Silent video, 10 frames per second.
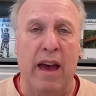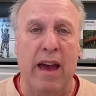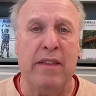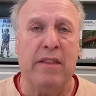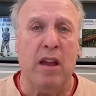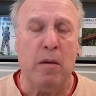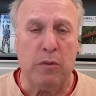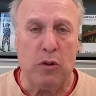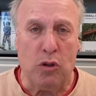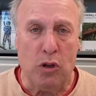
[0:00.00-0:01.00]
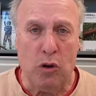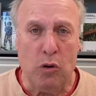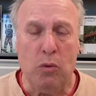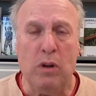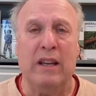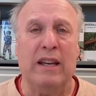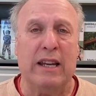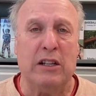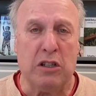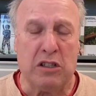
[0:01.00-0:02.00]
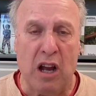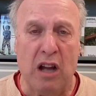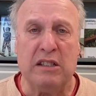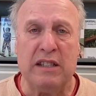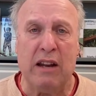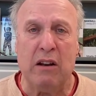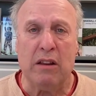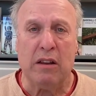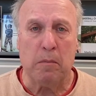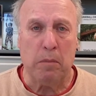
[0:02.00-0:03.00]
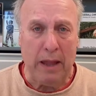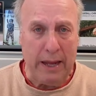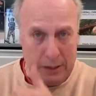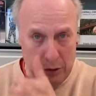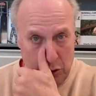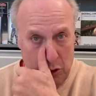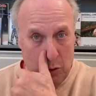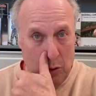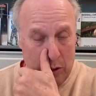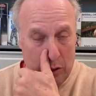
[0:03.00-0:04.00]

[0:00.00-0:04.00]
And number two, it just cuts down on the complaints too.